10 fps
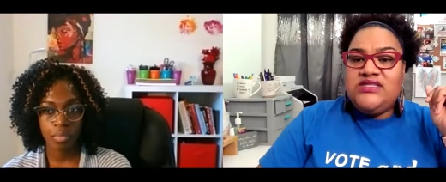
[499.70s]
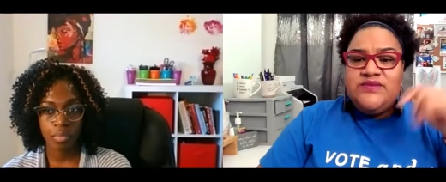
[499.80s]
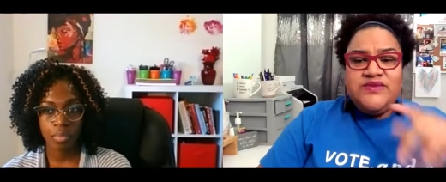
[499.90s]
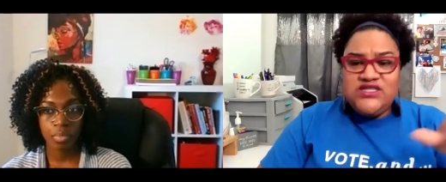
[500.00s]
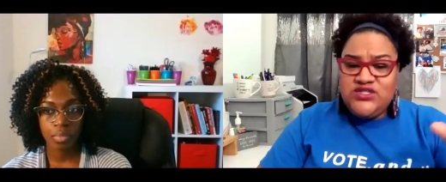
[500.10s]

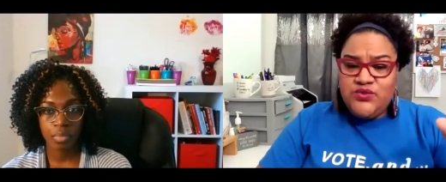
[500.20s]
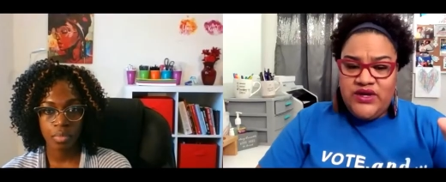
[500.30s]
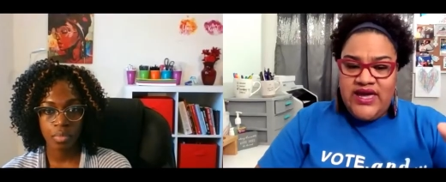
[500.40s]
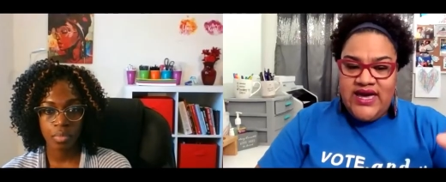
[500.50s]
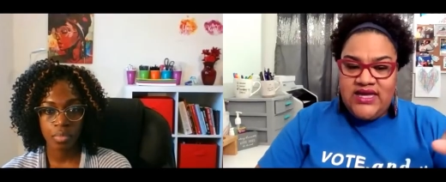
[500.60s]
Speaker 1: Uh, Tempestt, did
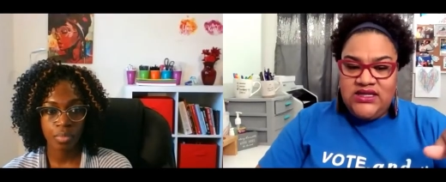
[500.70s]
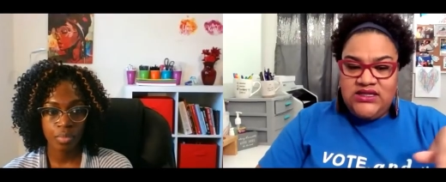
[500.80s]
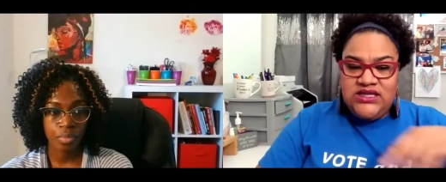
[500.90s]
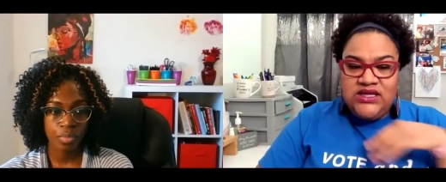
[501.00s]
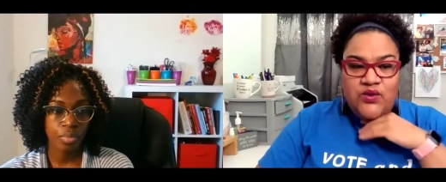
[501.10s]
you want to
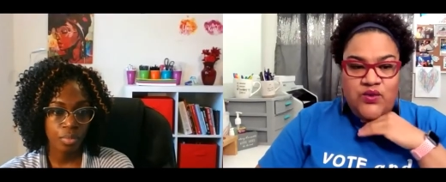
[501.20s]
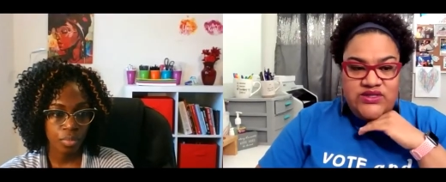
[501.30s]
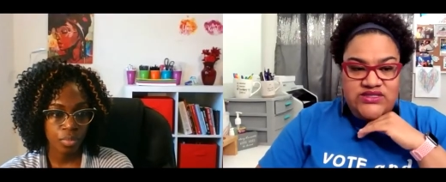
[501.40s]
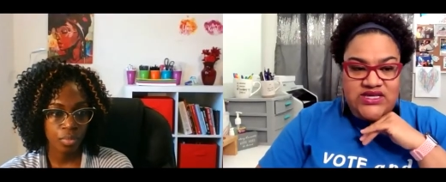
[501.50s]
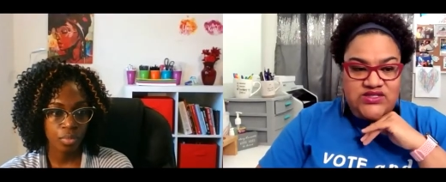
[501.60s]
add anything
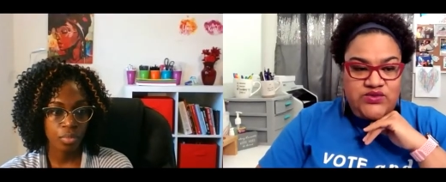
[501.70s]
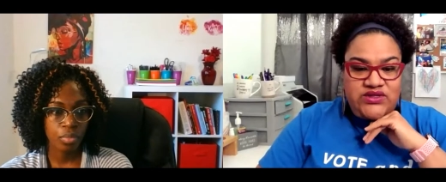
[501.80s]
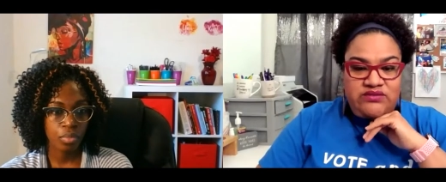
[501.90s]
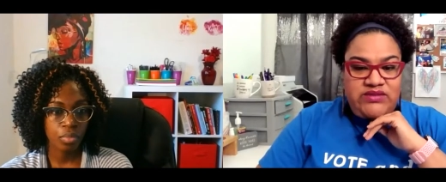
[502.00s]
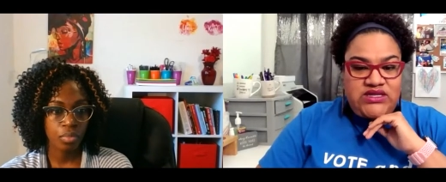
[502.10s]
on
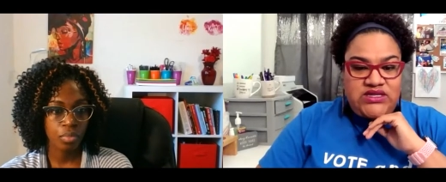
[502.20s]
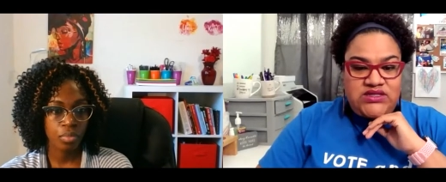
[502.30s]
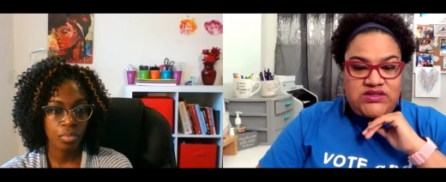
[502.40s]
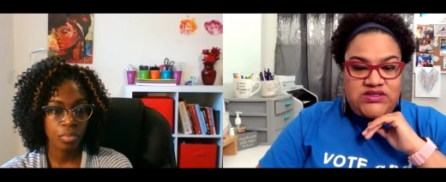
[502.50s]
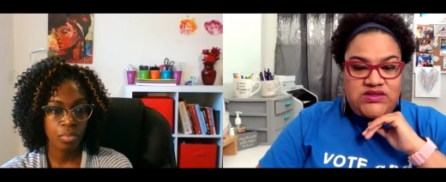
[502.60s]
scheduling
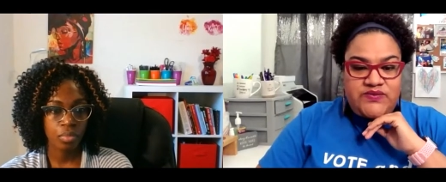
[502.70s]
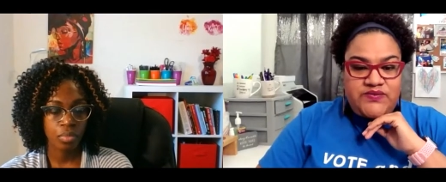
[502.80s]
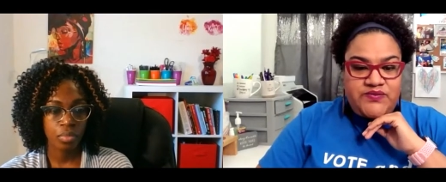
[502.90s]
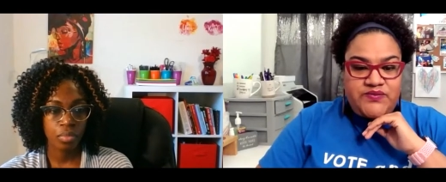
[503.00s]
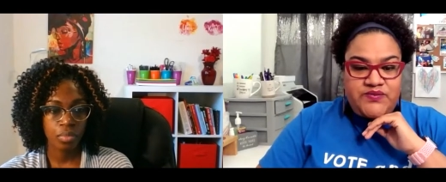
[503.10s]
meetings?
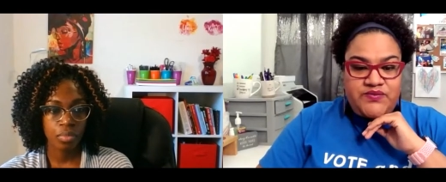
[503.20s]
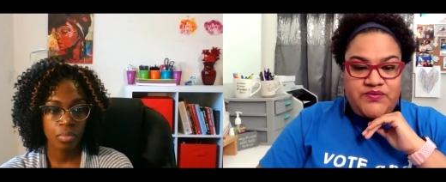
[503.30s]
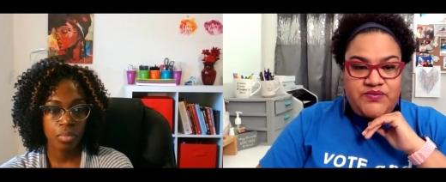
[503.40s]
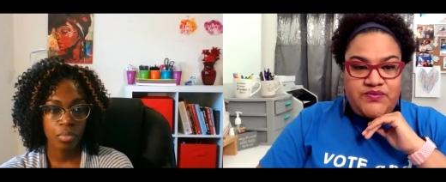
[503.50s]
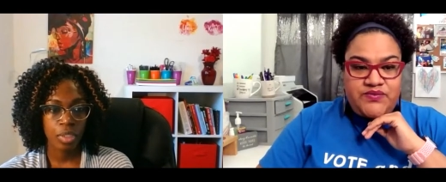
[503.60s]

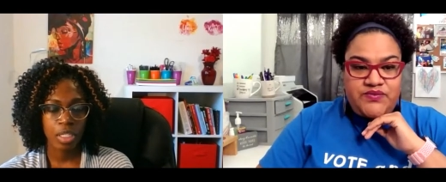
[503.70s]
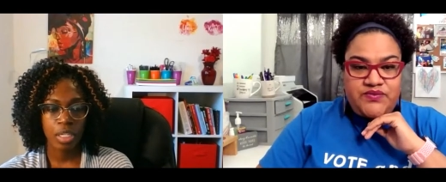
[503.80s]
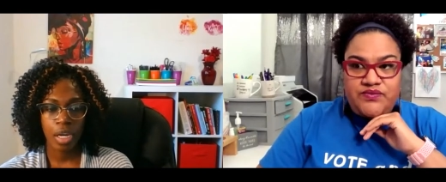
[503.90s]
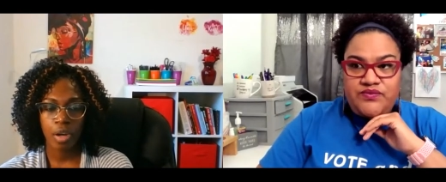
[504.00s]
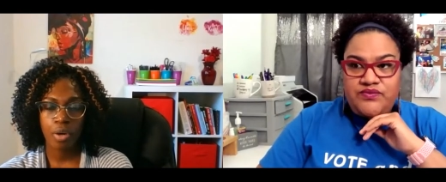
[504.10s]

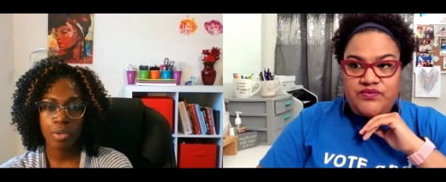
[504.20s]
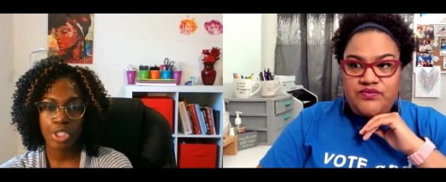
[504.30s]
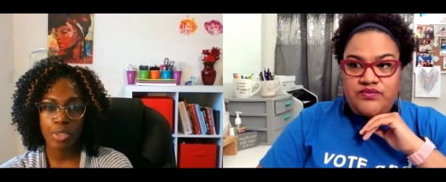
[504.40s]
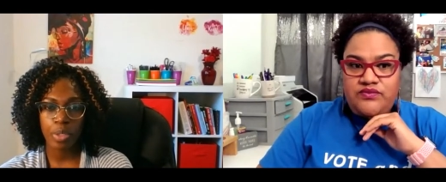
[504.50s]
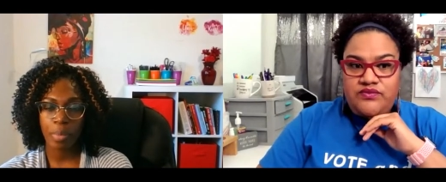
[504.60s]
Speaker 2: No,
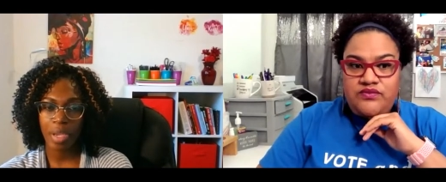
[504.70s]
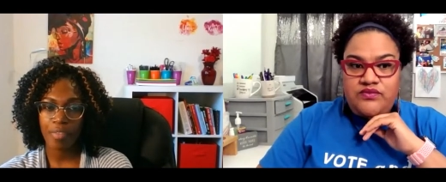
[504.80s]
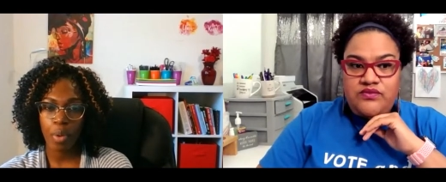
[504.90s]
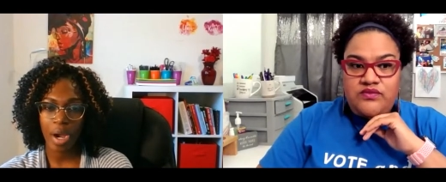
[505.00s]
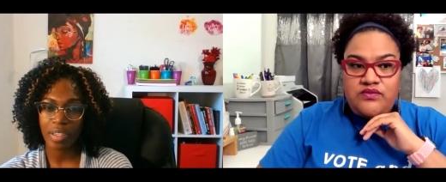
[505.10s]
just we may
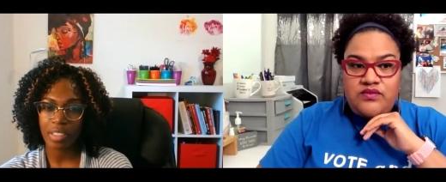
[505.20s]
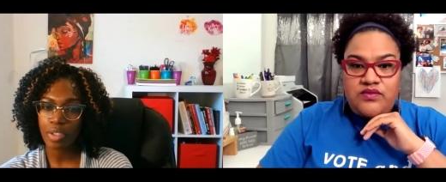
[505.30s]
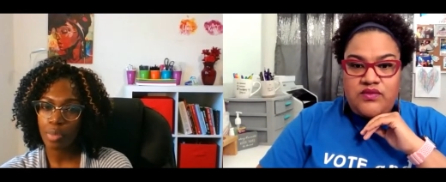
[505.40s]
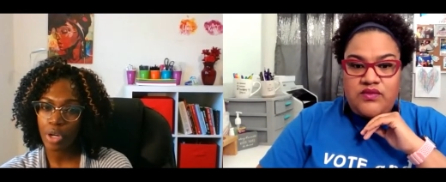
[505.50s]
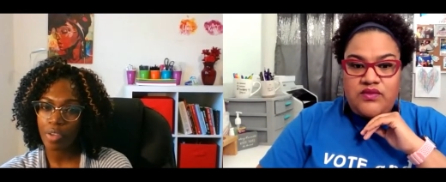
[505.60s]
require a
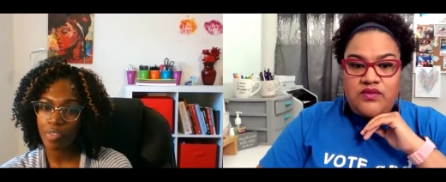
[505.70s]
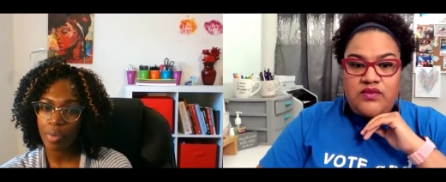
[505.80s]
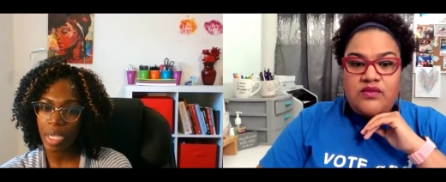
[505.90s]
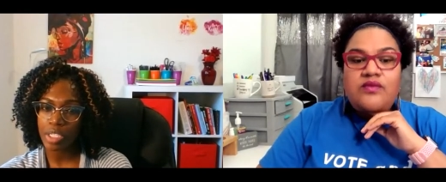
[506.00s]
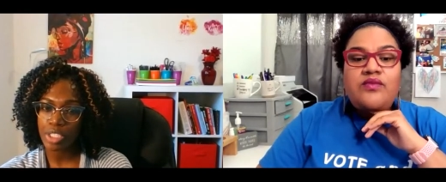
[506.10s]
little more
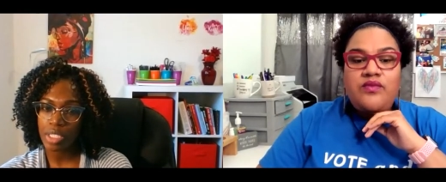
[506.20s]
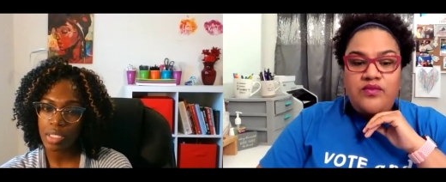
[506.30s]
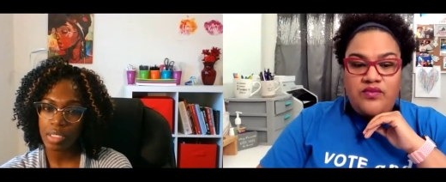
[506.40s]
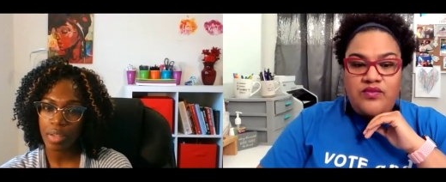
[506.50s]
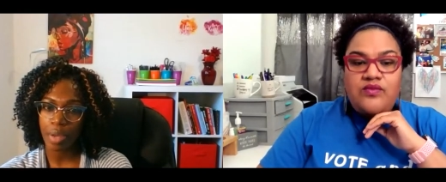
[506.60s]

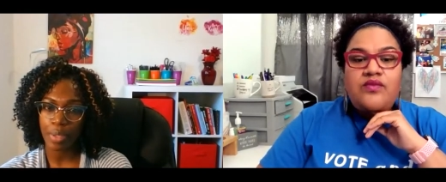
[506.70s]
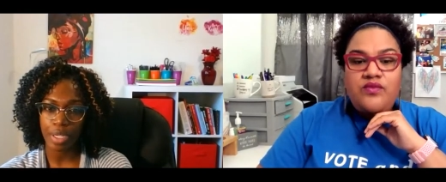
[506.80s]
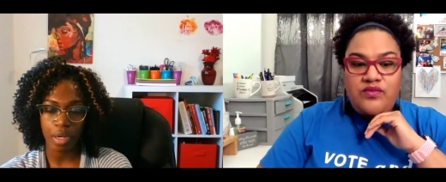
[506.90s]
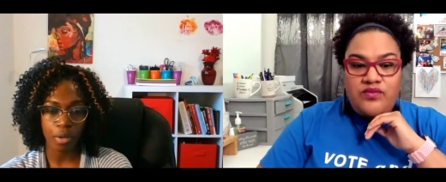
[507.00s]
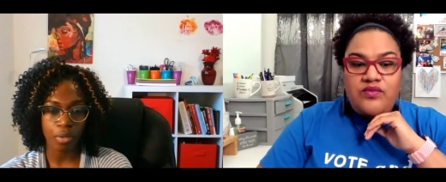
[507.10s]
information so that we
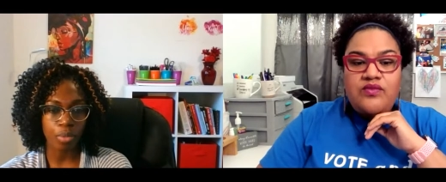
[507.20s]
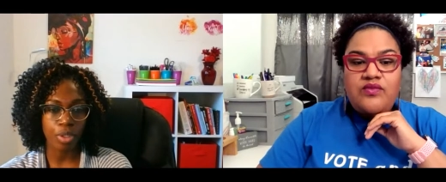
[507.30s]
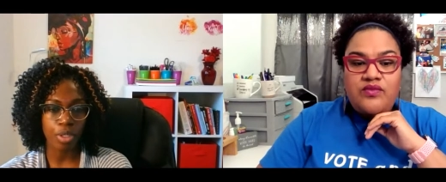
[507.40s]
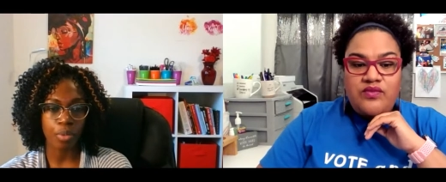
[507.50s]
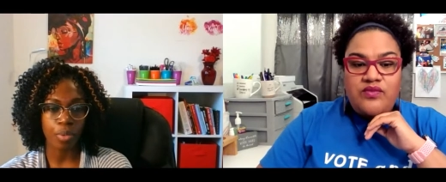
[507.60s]
know,
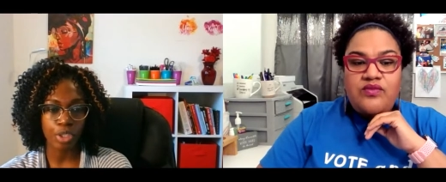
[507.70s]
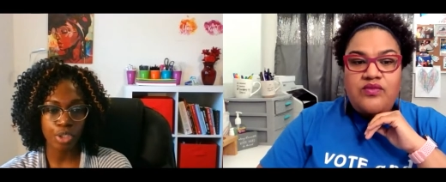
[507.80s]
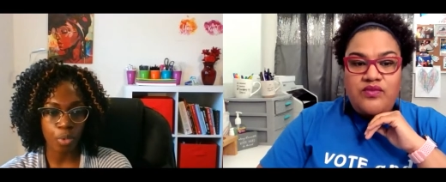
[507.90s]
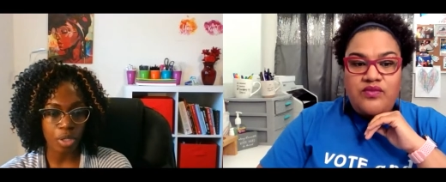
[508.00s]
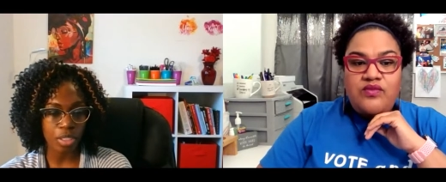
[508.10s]
you know,
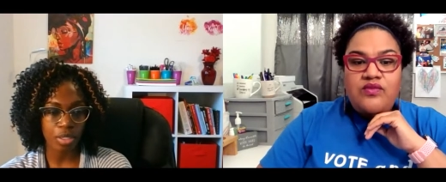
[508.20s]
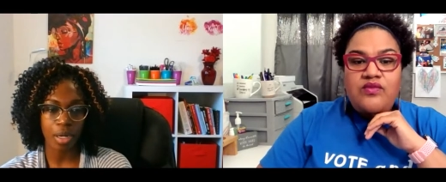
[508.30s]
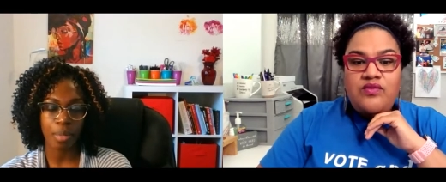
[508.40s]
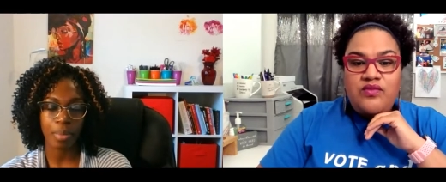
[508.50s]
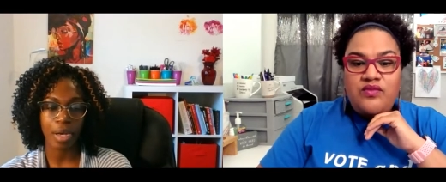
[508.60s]
what you want to
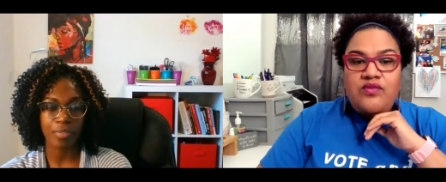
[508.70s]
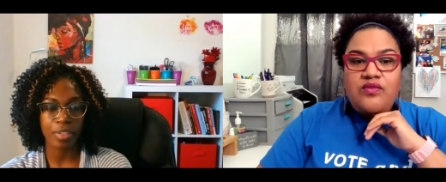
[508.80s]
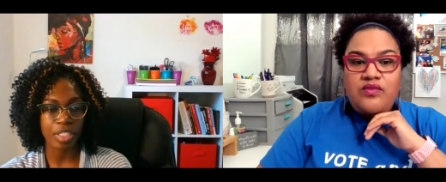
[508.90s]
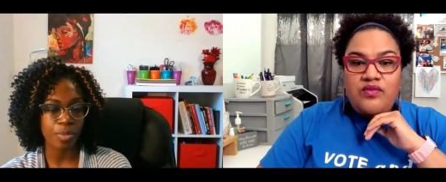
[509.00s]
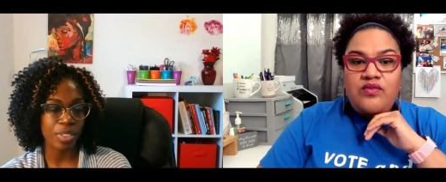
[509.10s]
talk about. If
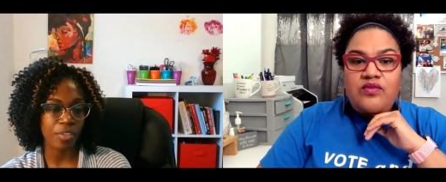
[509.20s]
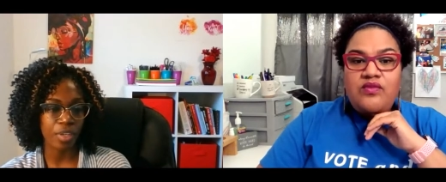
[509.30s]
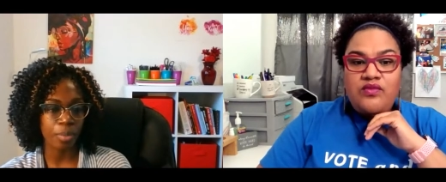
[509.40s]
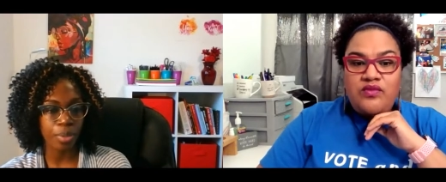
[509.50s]
there's a specific